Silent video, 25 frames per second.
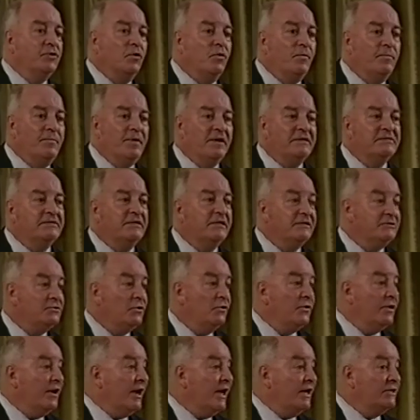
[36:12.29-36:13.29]
door business
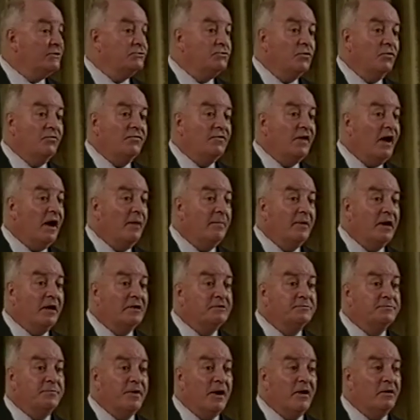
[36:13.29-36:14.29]
or the next door farm
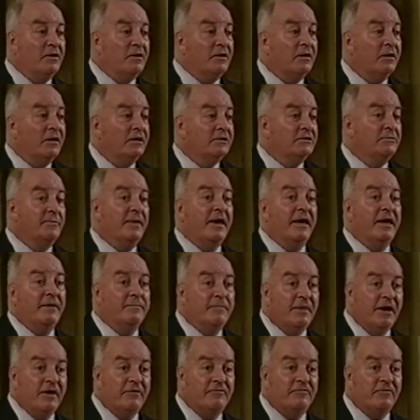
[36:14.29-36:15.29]
goes broke to make
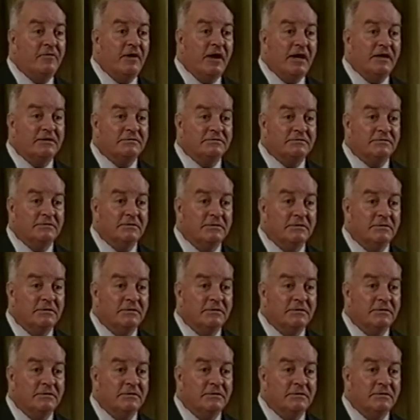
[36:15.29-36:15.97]
it better for us.